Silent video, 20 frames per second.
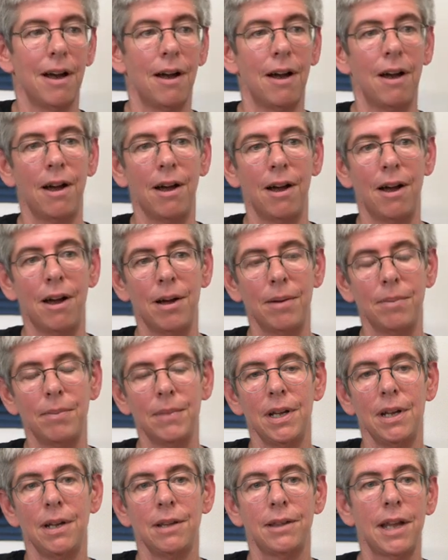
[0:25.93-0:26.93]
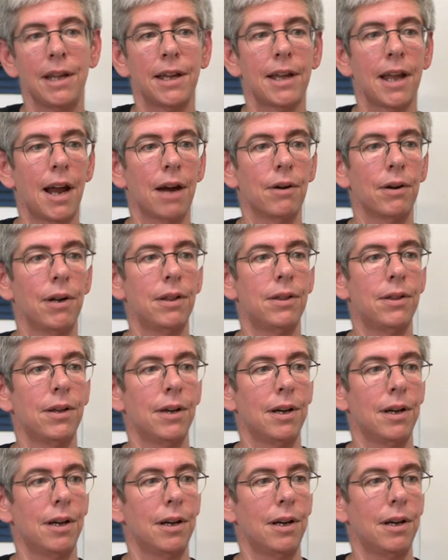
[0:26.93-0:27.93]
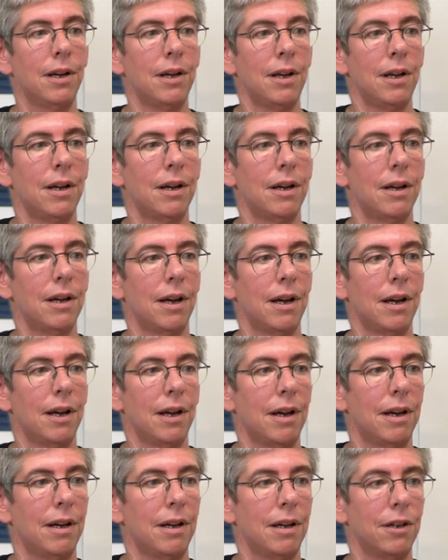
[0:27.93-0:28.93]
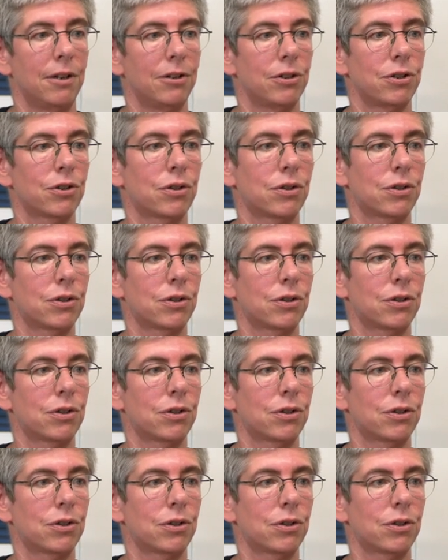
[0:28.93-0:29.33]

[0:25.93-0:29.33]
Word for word: Um, they carry the uh,